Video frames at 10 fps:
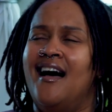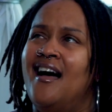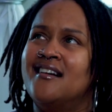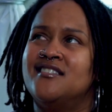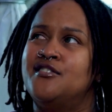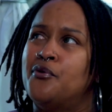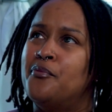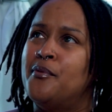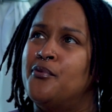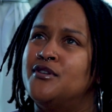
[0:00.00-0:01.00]
actually don't
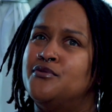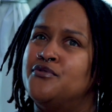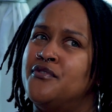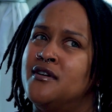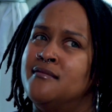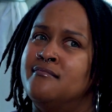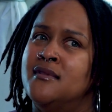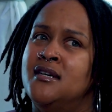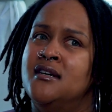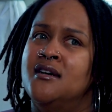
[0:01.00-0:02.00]
remember where she was from
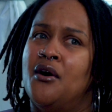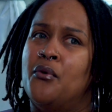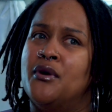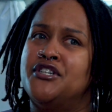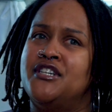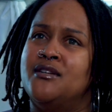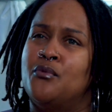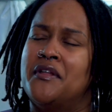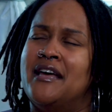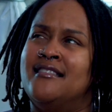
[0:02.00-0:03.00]
or
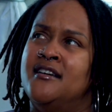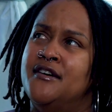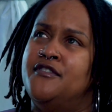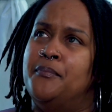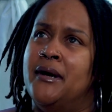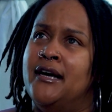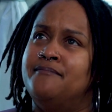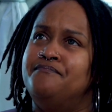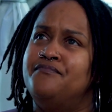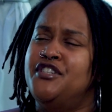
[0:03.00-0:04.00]
where they lived. But
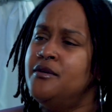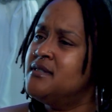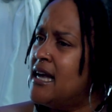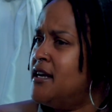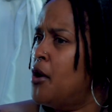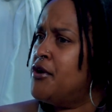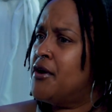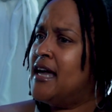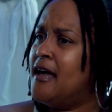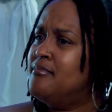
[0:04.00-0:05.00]
she was like, yo, you're
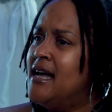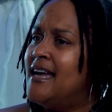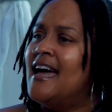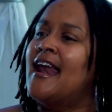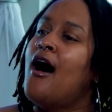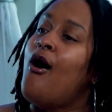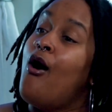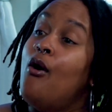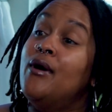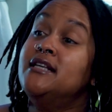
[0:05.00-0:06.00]
Kay Blake. And I
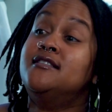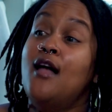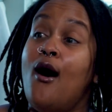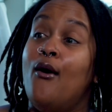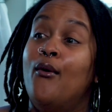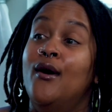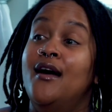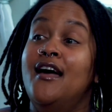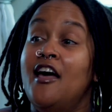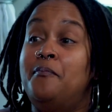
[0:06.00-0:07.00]
always know
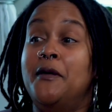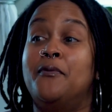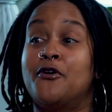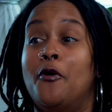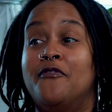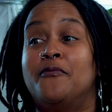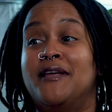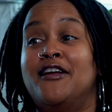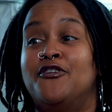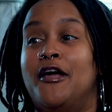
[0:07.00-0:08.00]
if people know me from
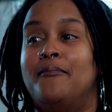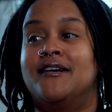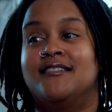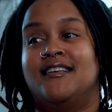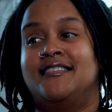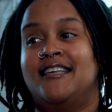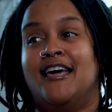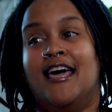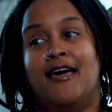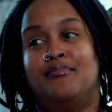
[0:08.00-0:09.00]
the internet because they say
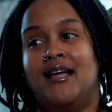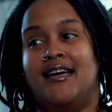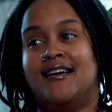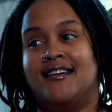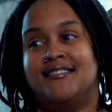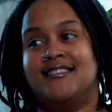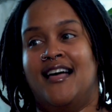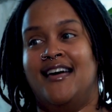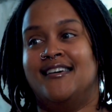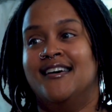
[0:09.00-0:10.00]
Kay Blake. Because,
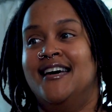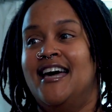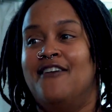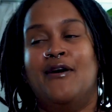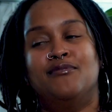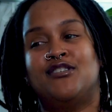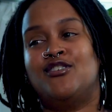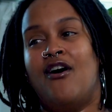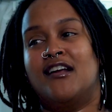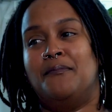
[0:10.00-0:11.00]
like, if I'm just
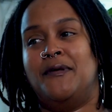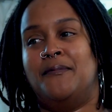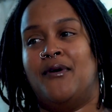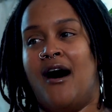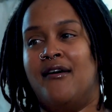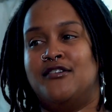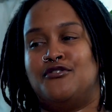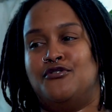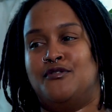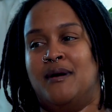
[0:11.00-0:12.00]
talking to people, I'll
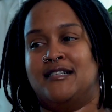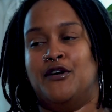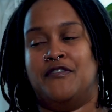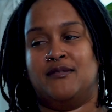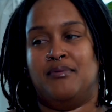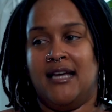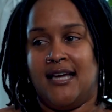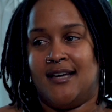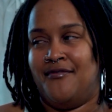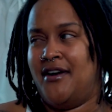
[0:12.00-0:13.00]
introduce myself as
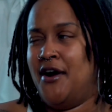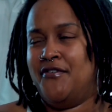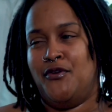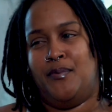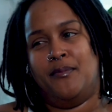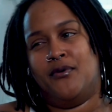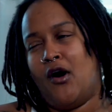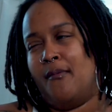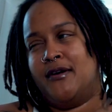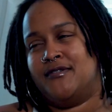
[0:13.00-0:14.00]
Blake. Very few people
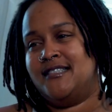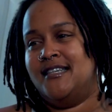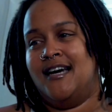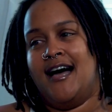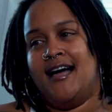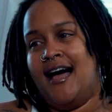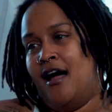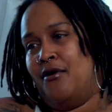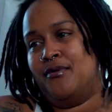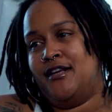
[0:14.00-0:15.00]
call me Christina. I
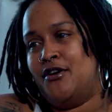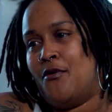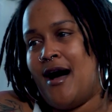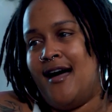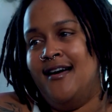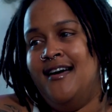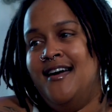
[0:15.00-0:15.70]
don't really know why